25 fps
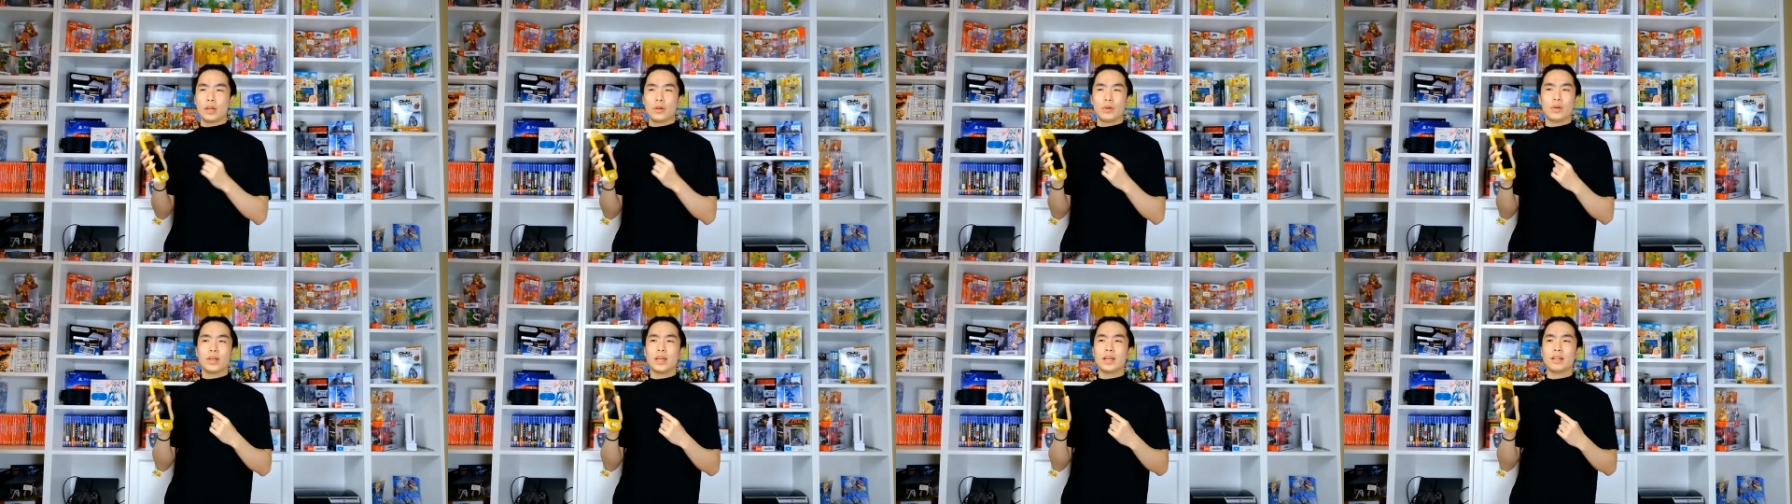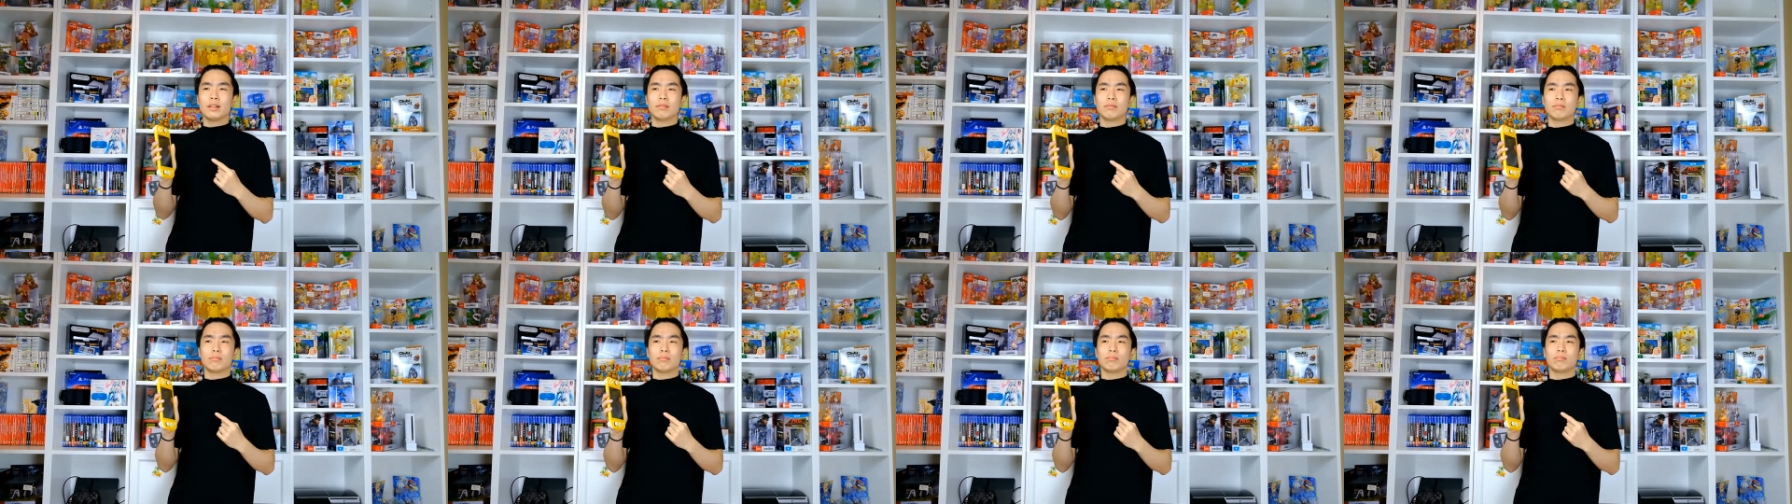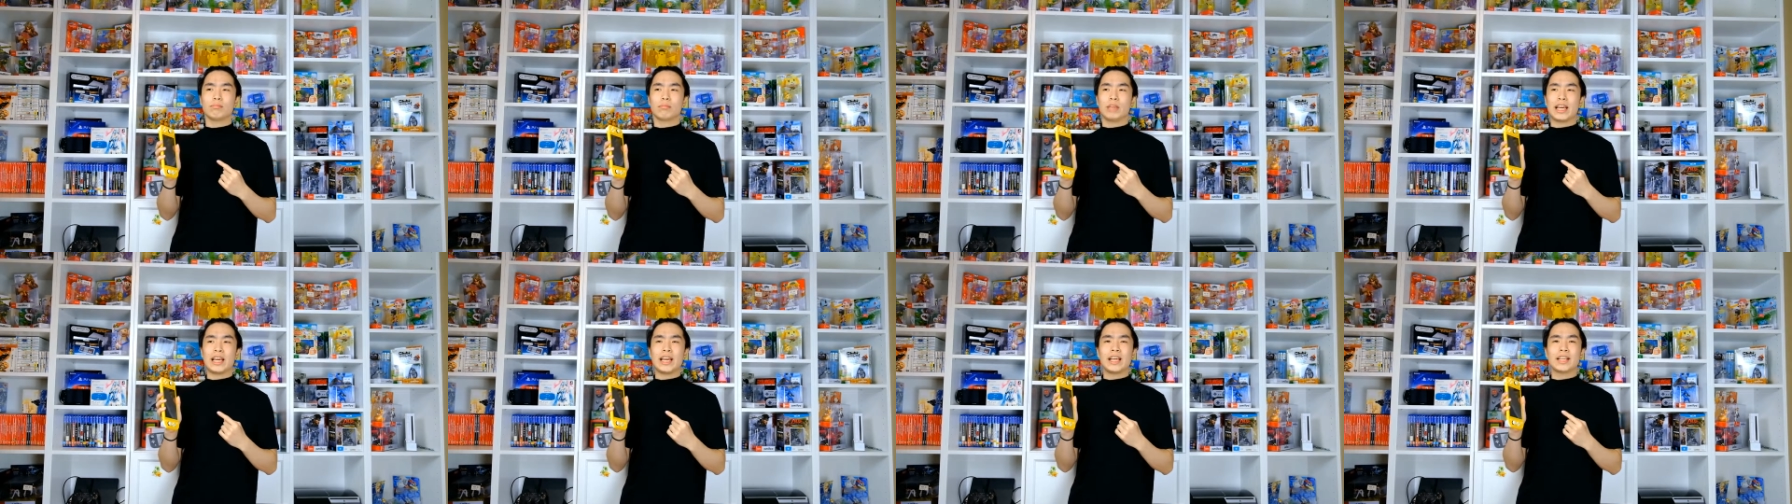you can
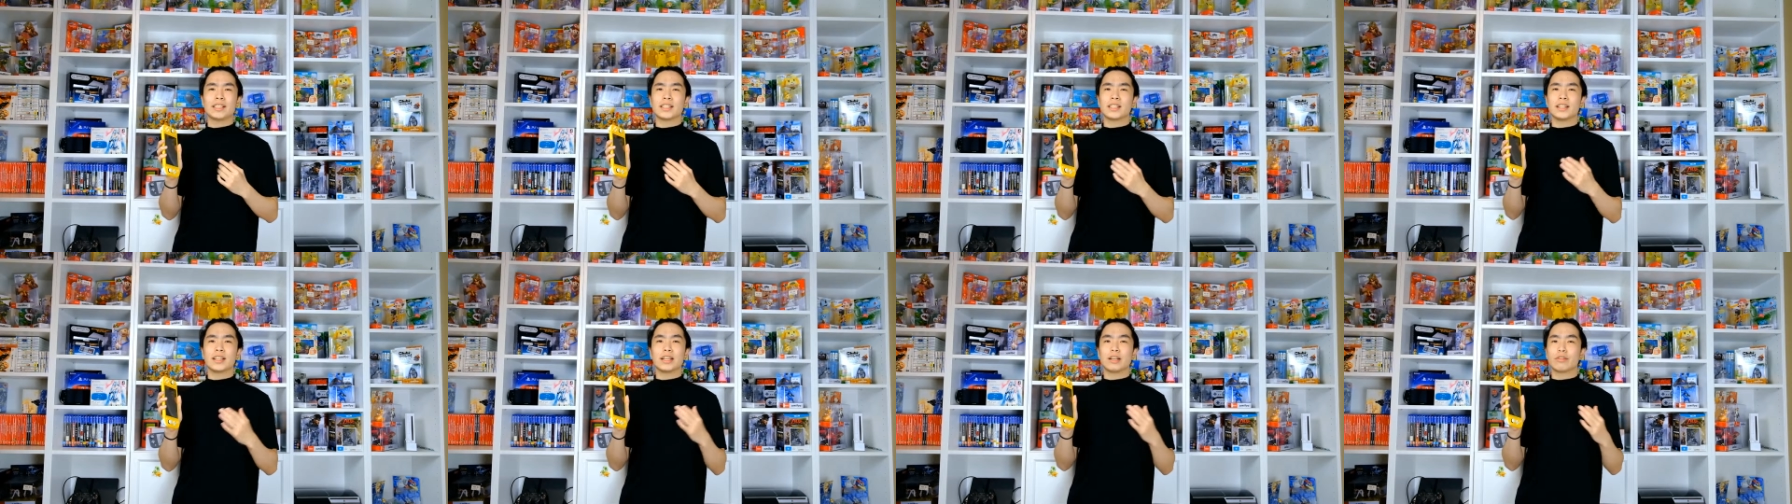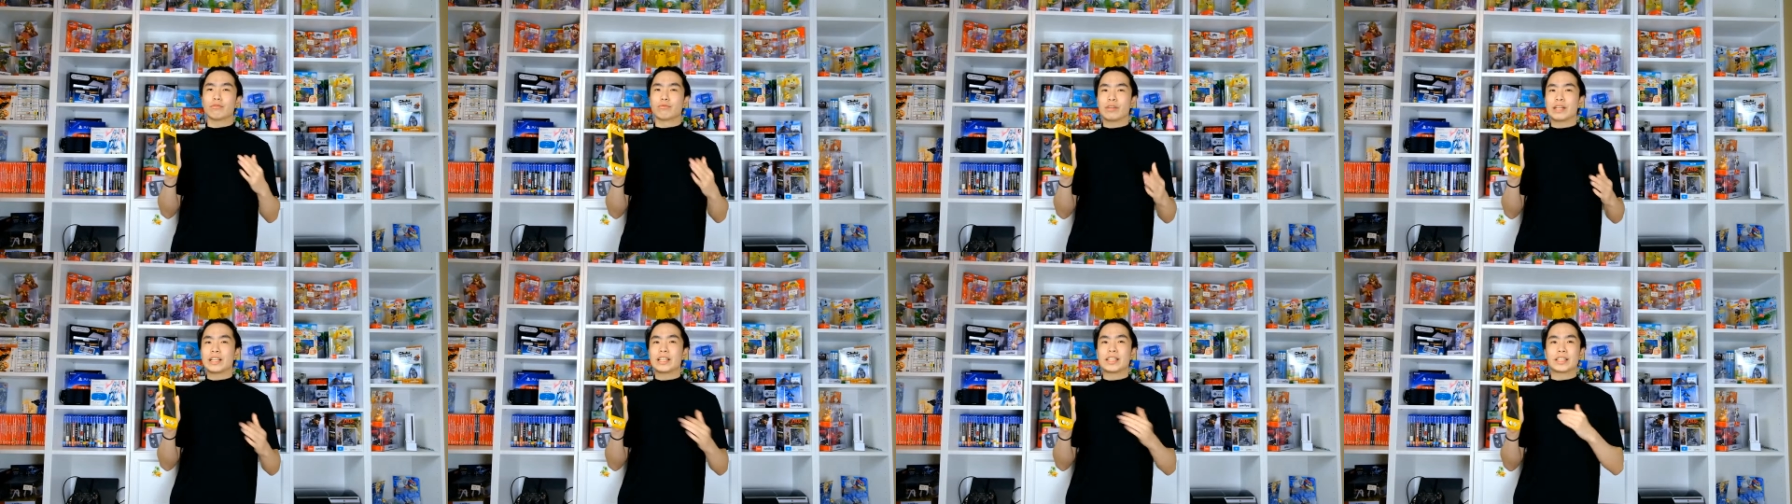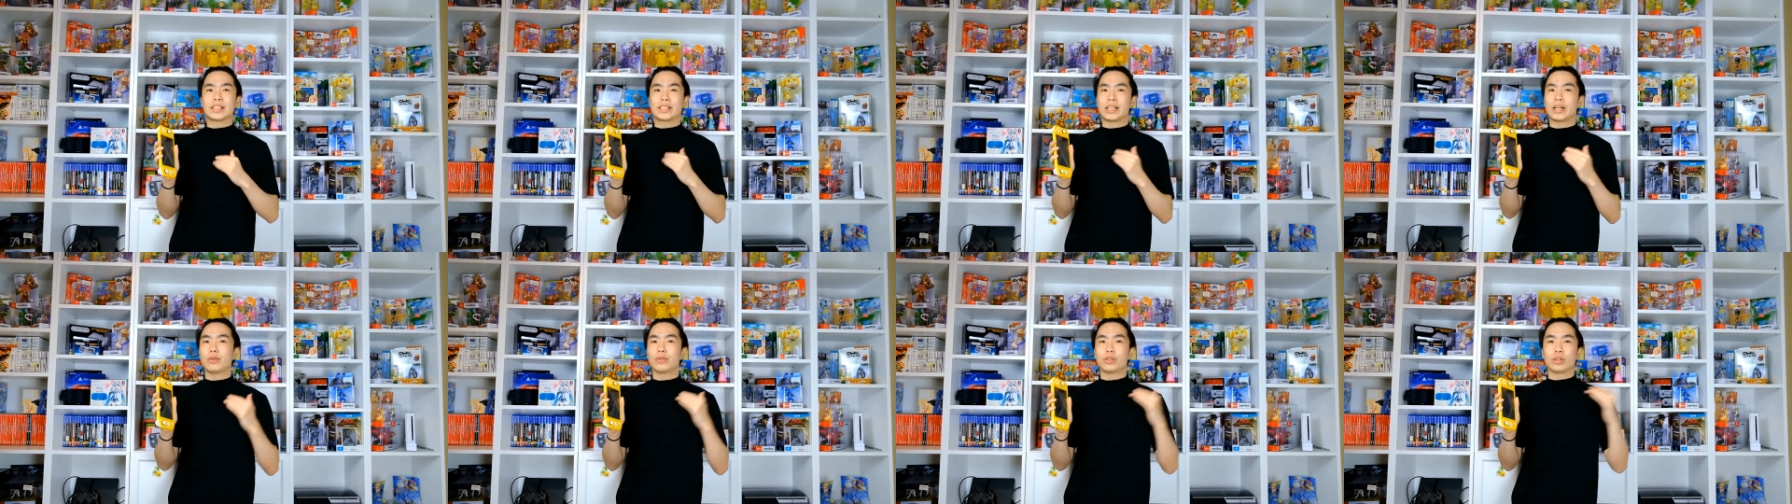easily
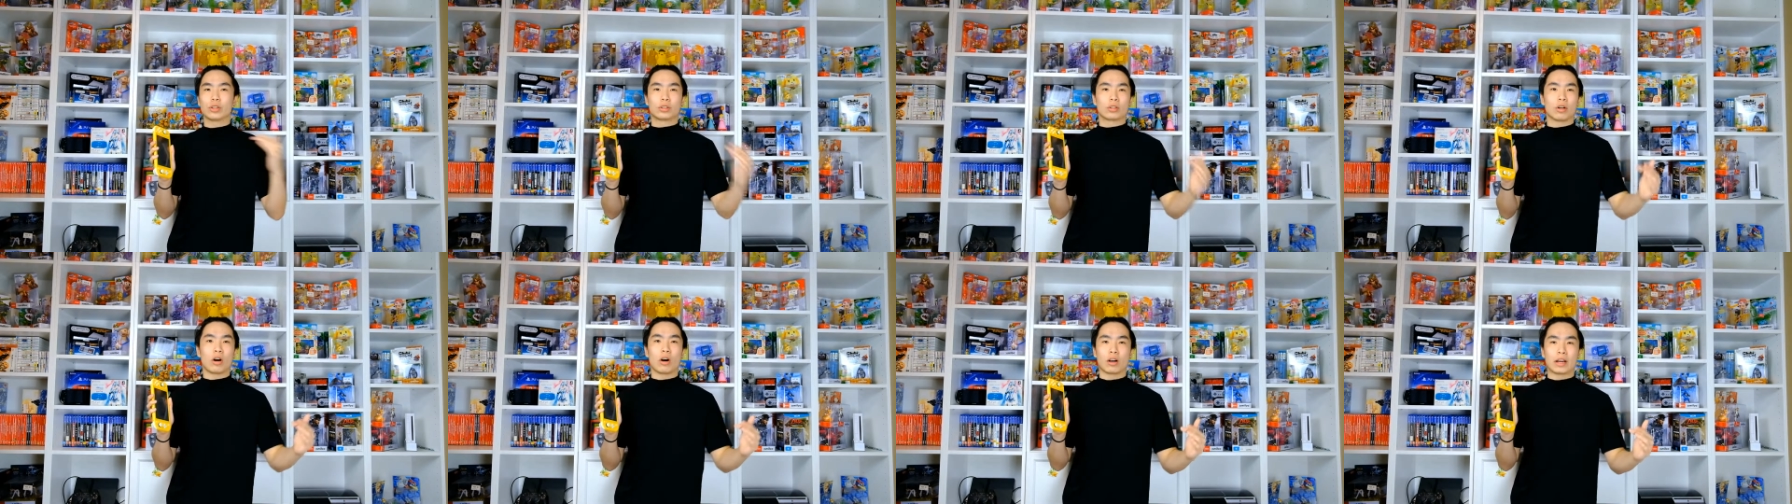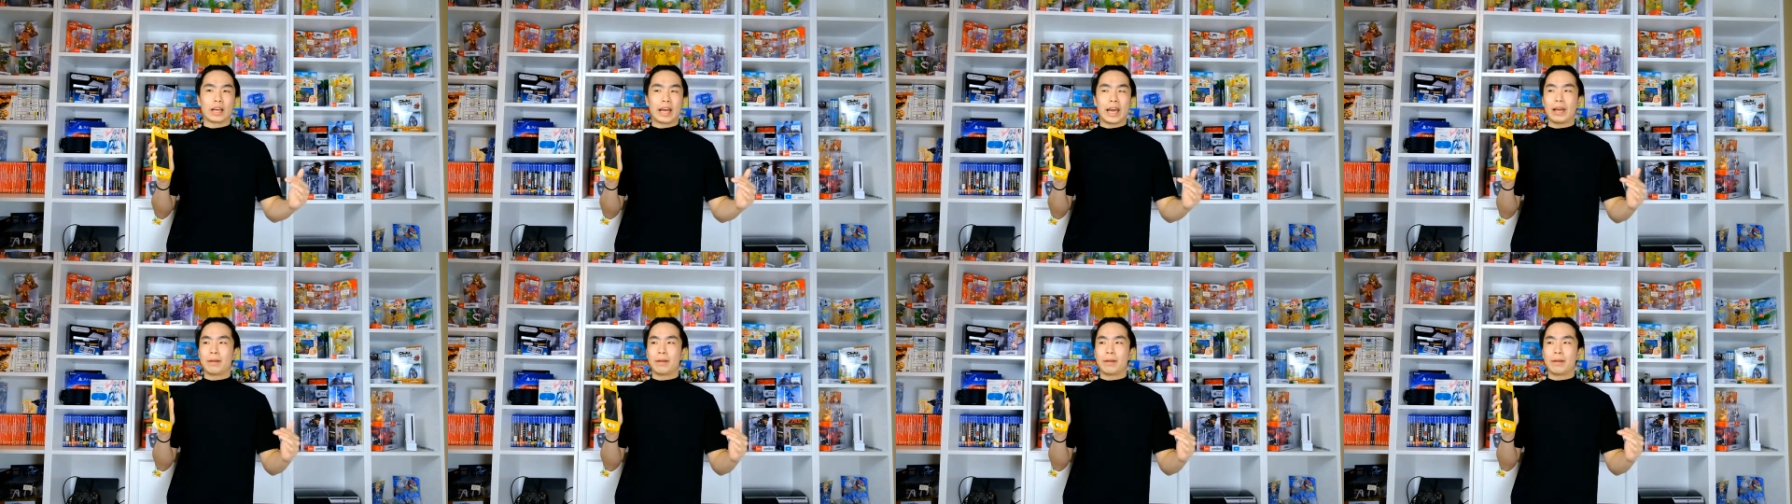resell your dock